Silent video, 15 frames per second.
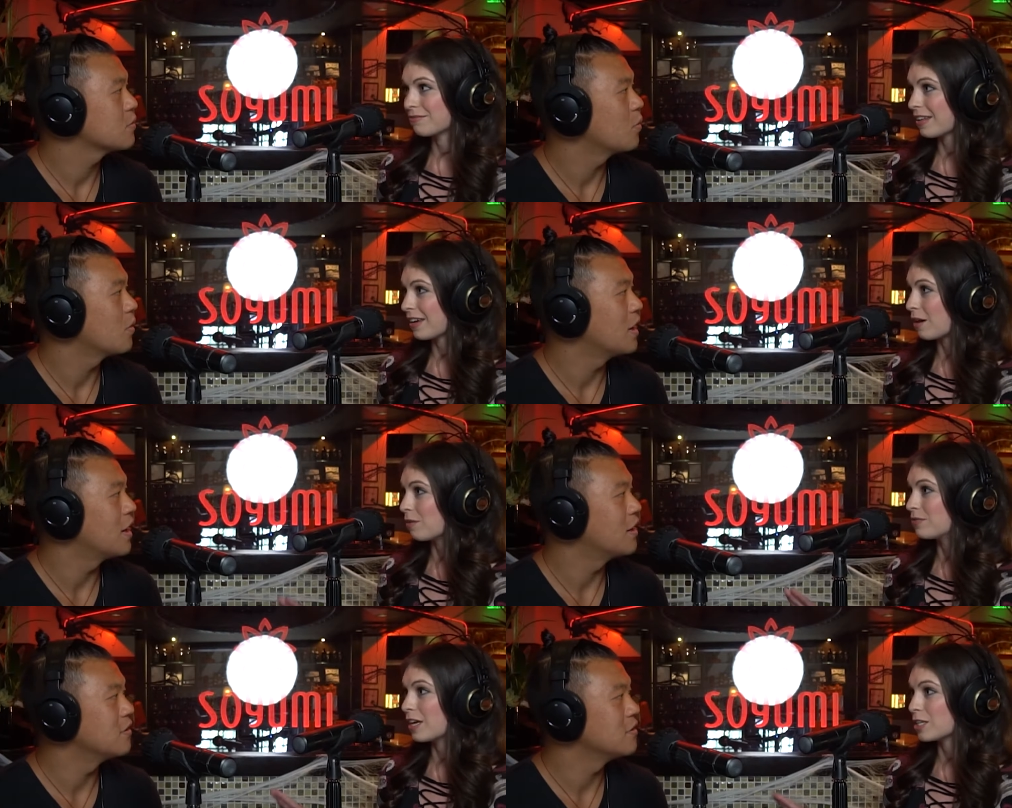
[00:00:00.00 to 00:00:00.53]
Speaker 1: Like
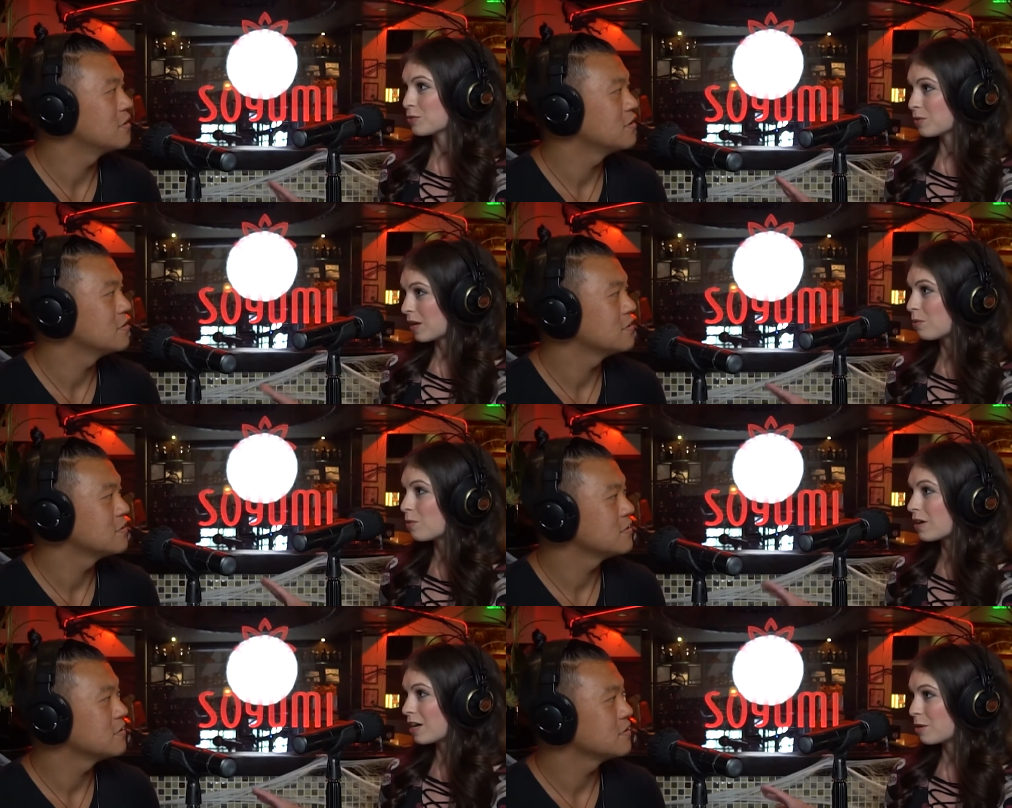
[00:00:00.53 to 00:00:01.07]
wow. I, that's what what
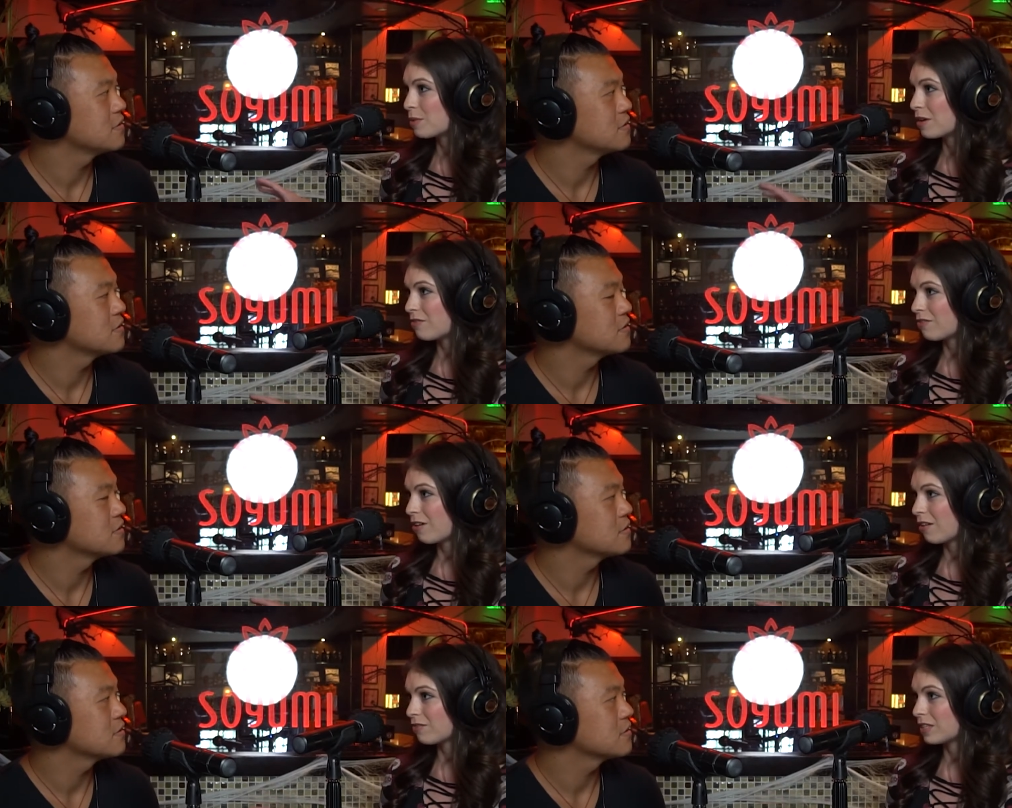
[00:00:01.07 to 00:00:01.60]
I wanted to be
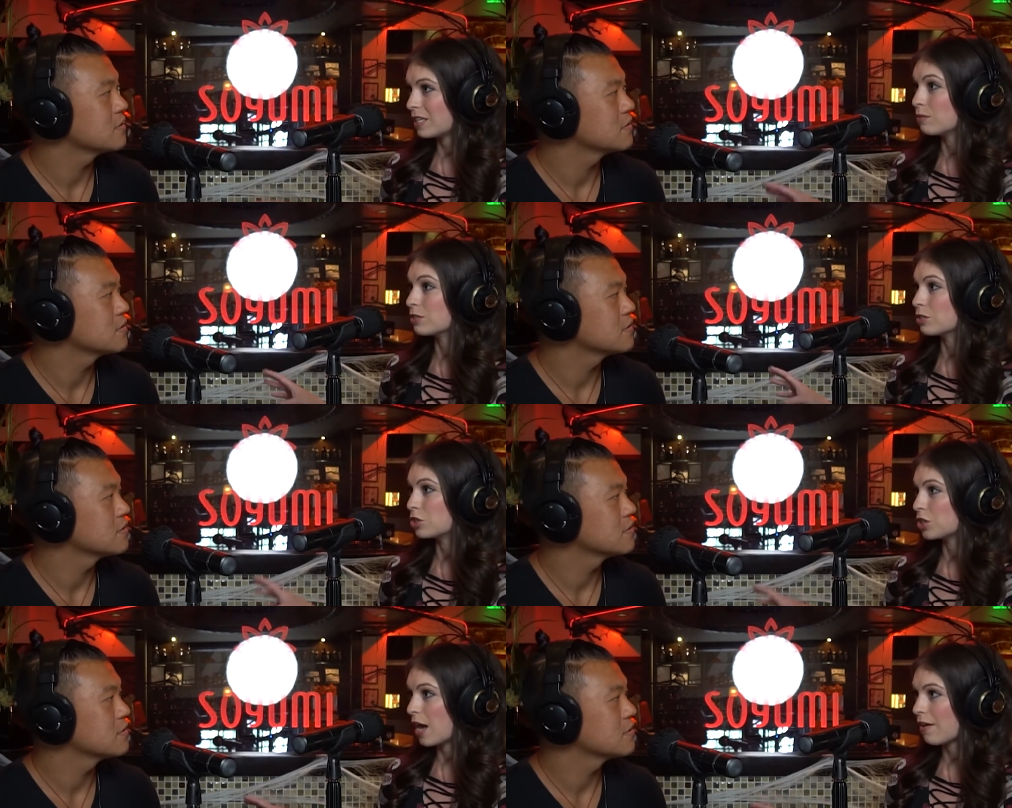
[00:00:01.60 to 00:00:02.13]
involved in. It
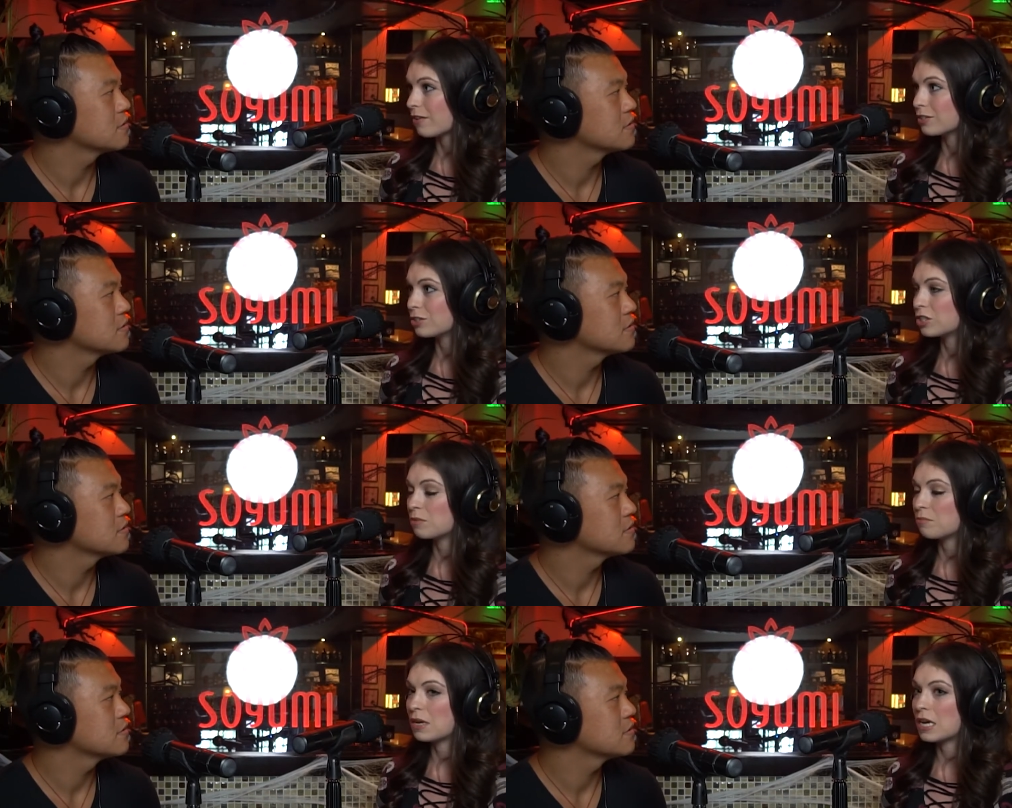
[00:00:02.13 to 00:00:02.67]
was a
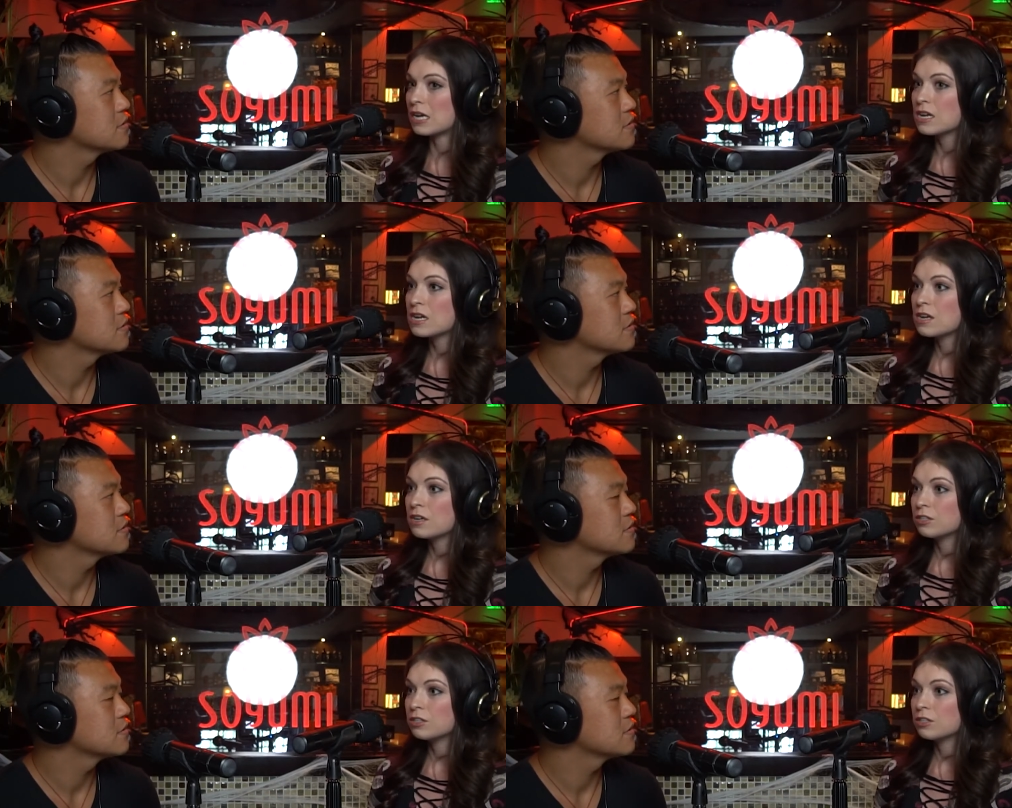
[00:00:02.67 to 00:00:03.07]
challenge to me.